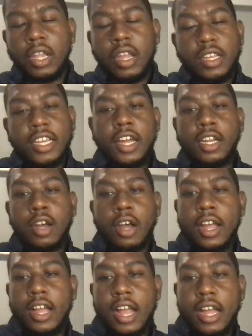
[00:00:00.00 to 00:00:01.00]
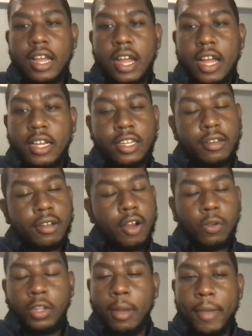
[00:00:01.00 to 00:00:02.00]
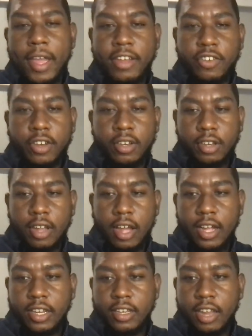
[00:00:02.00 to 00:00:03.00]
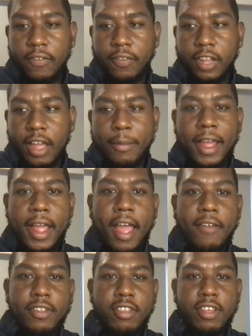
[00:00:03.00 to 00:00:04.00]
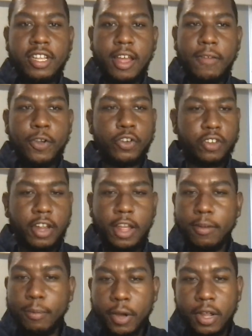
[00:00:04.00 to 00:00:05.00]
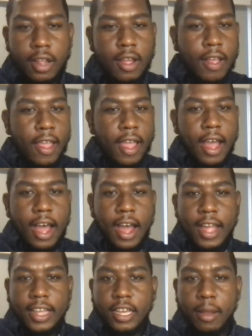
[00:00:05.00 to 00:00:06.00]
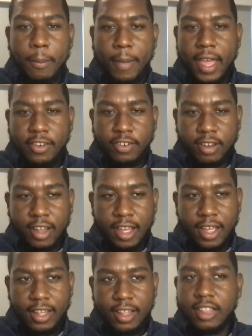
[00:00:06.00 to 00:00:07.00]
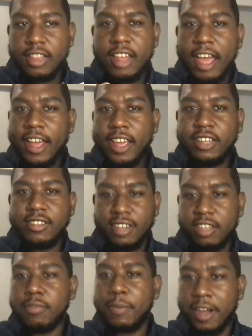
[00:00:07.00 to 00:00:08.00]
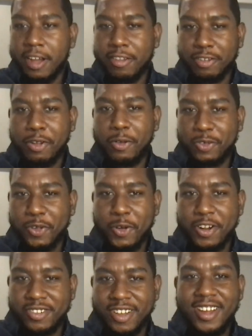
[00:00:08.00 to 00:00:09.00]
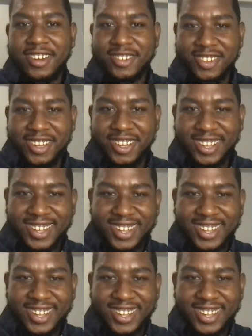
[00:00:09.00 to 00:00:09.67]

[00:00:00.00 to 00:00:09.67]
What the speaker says: Yeah, no, I can only imagine. I can definitely, I mean, I haven't seen that firsthand, but I can imagine that exists behind closed doors, honestly.